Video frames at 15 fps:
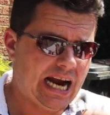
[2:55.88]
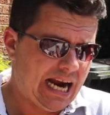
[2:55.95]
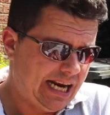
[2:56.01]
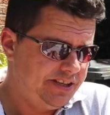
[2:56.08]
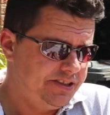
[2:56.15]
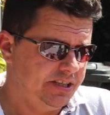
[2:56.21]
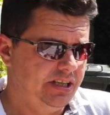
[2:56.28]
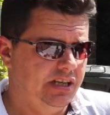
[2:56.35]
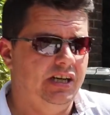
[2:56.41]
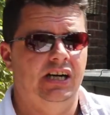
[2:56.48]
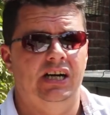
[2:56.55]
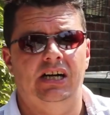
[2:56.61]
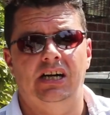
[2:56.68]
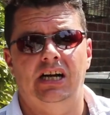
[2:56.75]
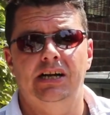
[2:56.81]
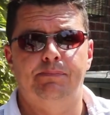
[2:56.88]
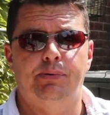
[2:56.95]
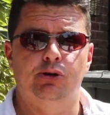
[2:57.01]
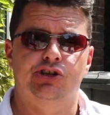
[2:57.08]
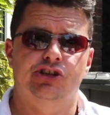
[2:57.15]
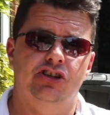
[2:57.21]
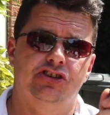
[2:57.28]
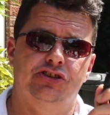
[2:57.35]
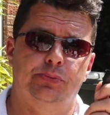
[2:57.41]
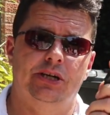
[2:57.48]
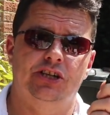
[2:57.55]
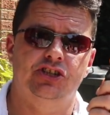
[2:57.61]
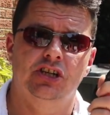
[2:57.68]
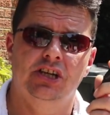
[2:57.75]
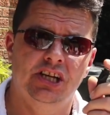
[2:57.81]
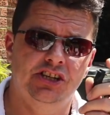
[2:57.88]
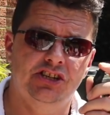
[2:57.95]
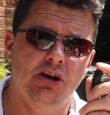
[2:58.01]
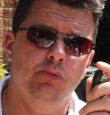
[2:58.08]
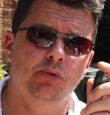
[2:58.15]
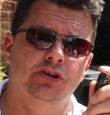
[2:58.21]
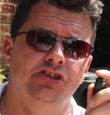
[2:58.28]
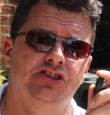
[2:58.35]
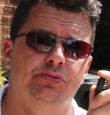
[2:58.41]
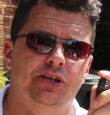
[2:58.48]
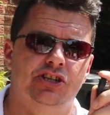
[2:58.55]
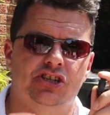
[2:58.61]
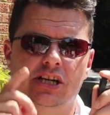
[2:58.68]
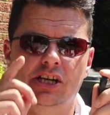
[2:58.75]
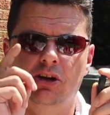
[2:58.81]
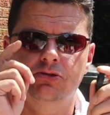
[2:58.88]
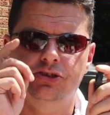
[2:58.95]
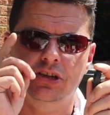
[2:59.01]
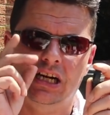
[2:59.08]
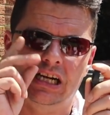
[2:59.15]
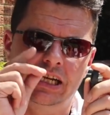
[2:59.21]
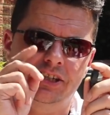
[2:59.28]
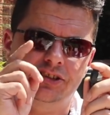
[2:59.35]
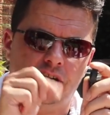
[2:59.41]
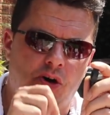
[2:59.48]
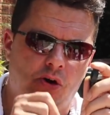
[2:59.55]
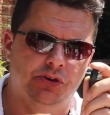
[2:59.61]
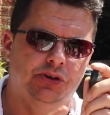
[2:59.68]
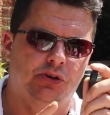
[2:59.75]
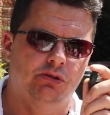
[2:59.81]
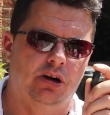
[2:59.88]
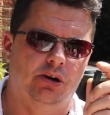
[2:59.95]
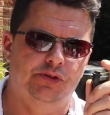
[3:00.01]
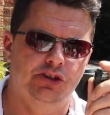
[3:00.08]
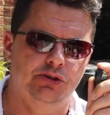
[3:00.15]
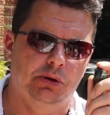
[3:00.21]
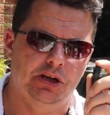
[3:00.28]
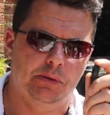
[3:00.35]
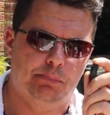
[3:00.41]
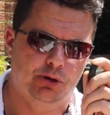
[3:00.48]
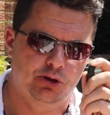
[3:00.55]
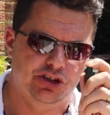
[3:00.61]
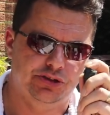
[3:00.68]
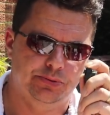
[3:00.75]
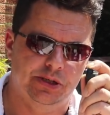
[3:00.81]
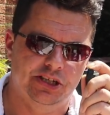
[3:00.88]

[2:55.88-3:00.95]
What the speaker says: and a push switch. You don't want a switch that goes clicks on or off. You want a push